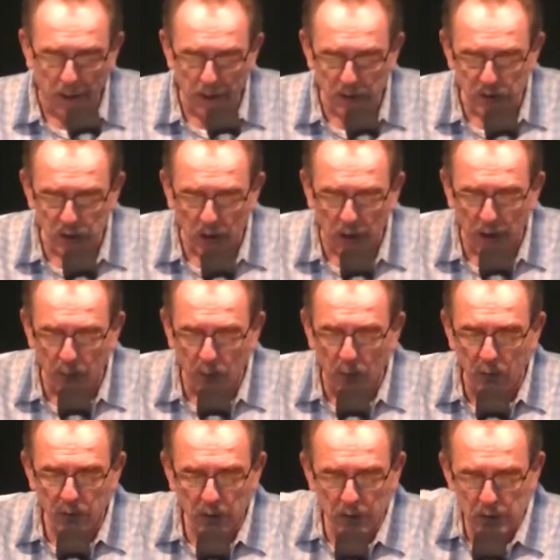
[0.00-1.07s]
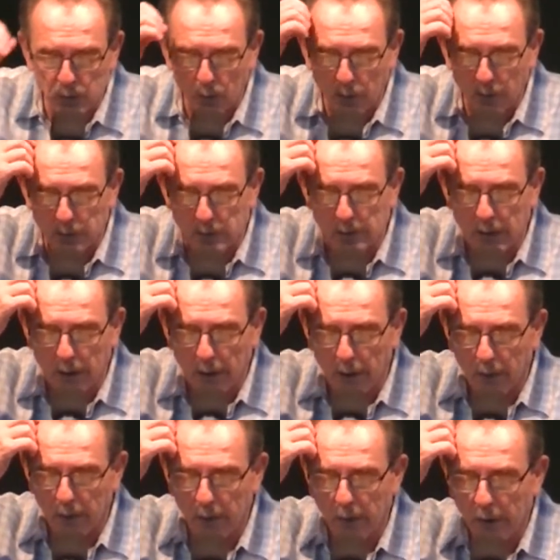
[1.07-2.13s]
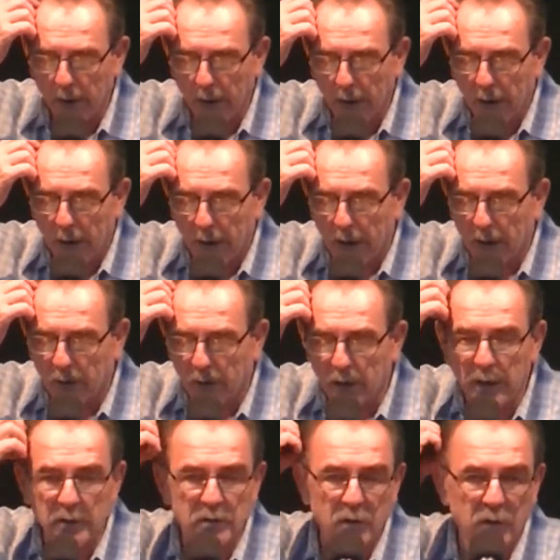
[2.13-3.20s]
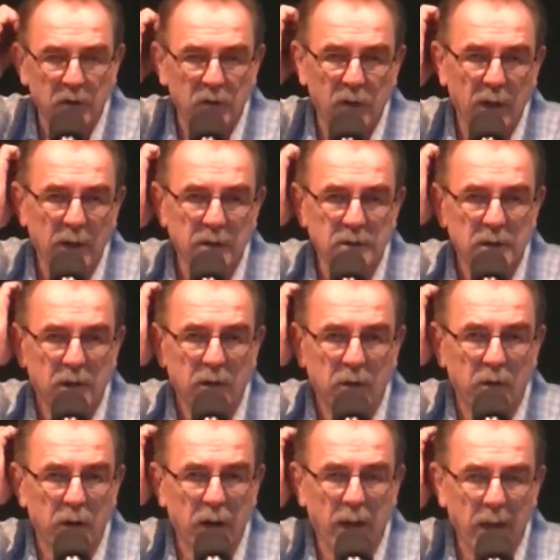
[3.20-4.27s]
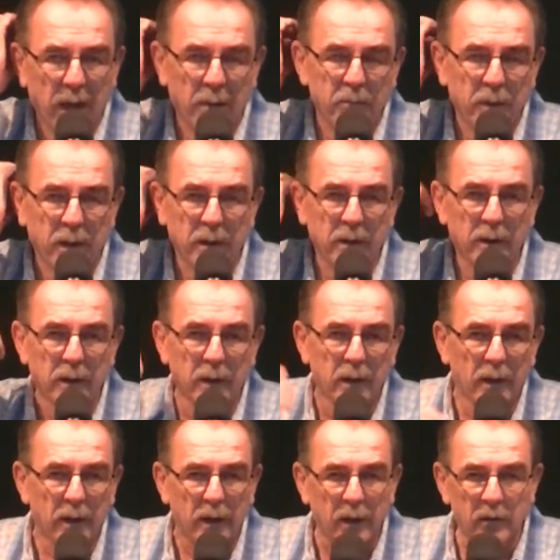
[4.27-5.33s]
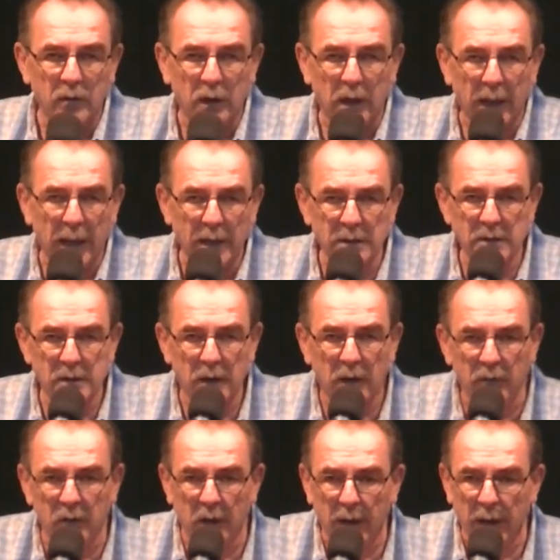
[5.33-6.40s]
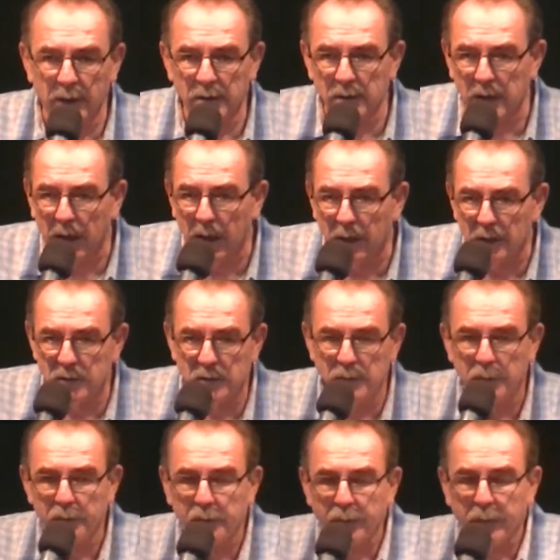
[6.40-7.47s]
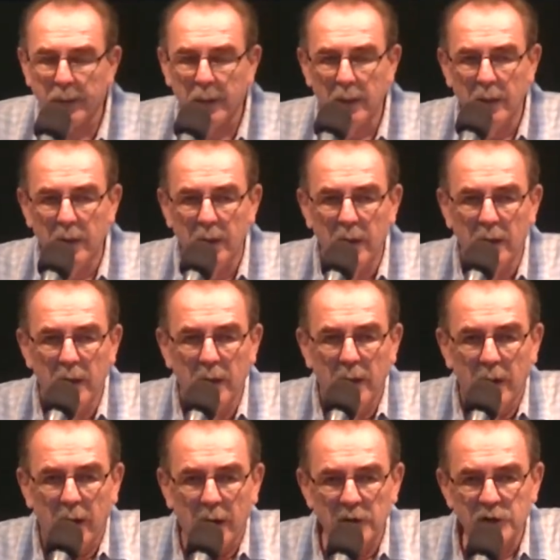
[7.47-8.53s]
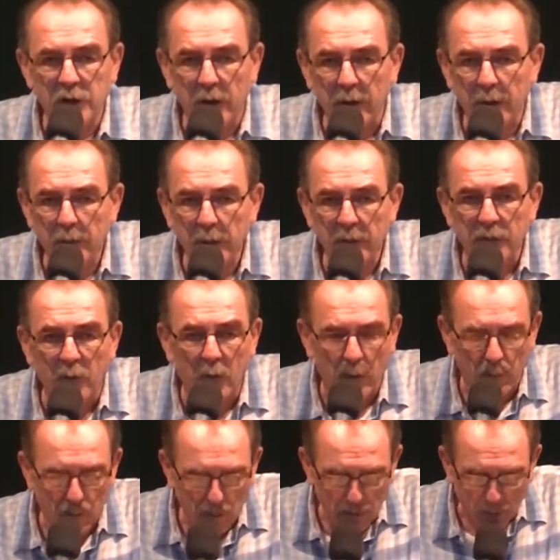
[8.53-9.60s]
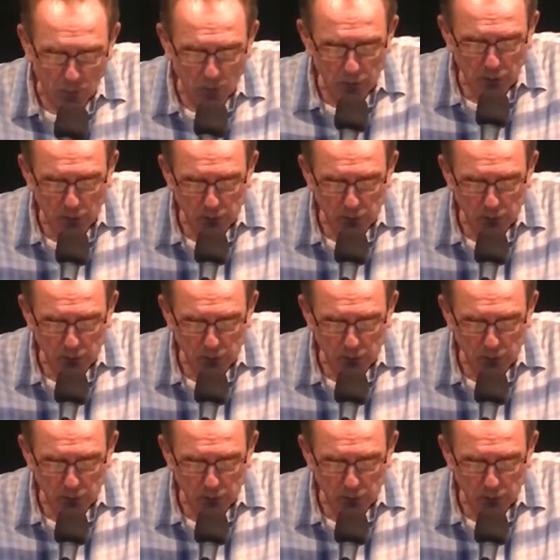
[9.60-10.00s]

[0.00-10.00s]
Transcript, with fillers: And John wrote these words down. And these are the things that are going to happen in the last of the last days. I shared it before, and we'll, we'll